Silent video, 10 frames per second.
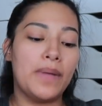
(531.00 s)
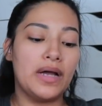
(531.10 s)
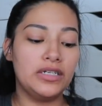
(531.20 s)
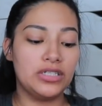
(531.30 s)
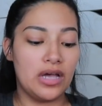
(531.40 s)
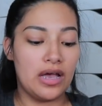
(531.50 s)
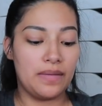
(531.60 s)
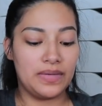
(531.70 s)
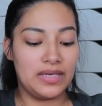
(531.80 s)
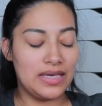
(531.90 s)
Body
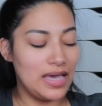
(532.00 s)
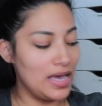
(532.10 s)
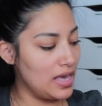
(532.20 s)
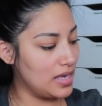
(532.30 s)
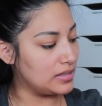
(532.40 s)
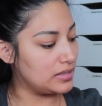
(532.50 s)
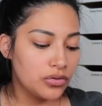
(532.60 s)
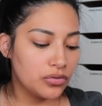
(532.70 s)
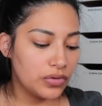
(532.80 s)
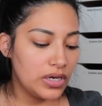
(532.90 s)
Shop, yes.
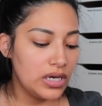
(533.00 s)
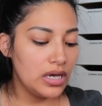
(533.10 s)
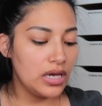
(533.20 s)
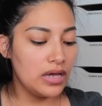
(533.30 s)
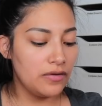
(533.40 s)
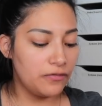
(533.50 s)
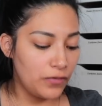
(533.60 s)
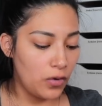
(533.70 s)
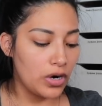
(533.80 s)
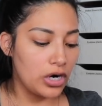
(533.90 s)
Three and
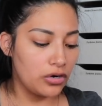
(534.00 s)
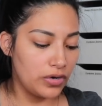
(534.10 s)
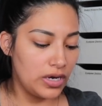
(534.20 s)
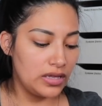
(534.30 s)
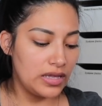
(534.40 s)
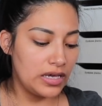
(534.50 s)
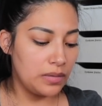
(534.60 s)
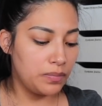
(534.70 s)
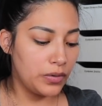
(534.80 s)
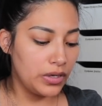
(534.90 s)
four agreed. They
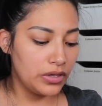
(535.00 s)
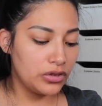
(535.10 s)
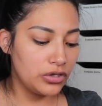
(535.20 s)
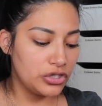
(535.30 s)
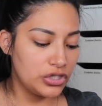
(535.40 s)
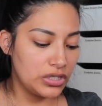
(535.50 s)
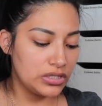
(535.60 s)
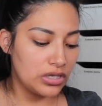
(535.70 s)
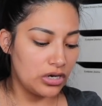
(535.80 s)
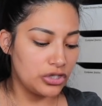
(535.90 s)
can put their
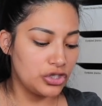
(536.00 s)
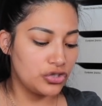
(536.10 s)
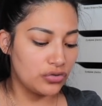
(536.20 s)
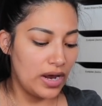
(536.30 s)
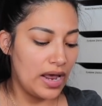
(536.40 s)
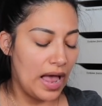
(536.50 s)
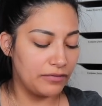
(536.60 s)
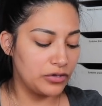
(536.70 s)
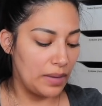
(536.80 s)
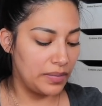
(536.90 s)
jeans on straight
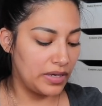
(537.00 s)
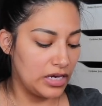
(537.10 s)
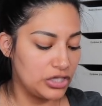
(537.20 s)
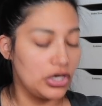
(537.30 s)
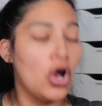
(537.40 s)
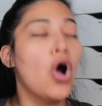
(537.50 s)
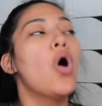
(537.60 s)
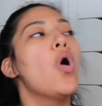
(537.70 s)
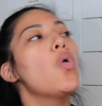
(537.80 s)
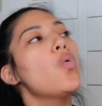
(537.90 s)
after application.
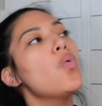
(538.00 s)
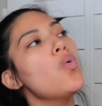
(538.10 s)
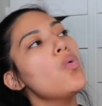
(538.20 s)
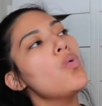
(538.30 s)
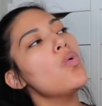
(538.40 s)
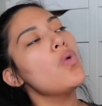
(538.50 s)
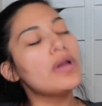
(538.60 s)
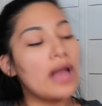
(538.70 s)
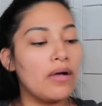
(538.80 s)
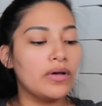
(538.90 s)
Ooh,
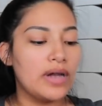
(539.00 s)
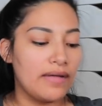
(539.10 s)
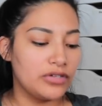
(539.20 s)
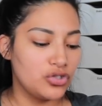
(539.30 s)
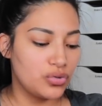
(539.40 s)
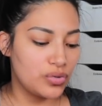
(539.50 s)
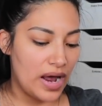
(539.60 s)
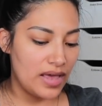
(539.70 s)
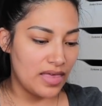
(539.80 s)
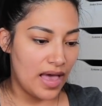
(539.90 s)
now I'm gonna have to
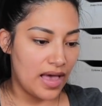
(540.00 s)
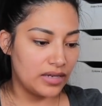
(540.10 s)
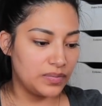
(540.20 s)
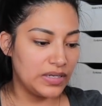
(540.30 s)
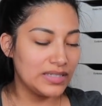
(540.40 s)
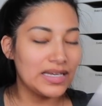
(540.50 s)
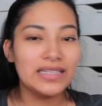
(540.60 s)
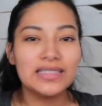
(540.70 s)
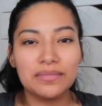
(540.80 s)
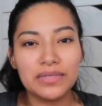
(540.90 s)
try that because that
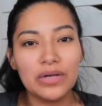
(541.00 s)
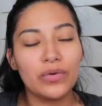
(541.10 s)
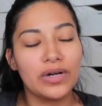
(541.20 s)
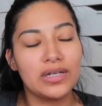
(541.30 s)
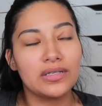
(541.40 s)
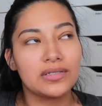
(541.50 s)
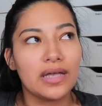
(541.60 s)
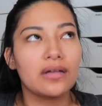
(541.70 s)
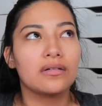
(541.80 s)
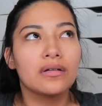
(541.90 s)
is something where it's
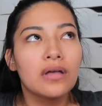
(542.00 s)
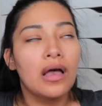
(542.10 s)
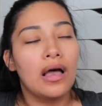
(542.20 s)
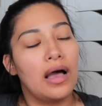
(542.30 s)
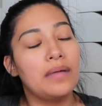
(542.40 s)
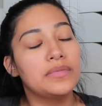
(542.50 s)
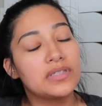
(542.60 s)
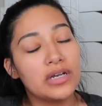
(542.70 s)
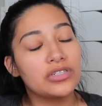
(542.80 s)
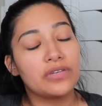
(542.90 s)
like, I'm
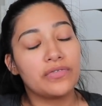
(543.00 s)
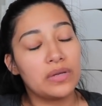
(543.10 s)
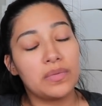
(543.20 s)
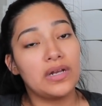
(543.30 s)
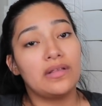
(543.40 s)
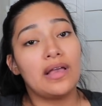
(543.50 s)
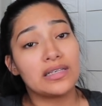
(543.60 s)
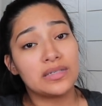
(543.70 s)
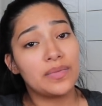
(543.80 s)
such a freaking pain in the ass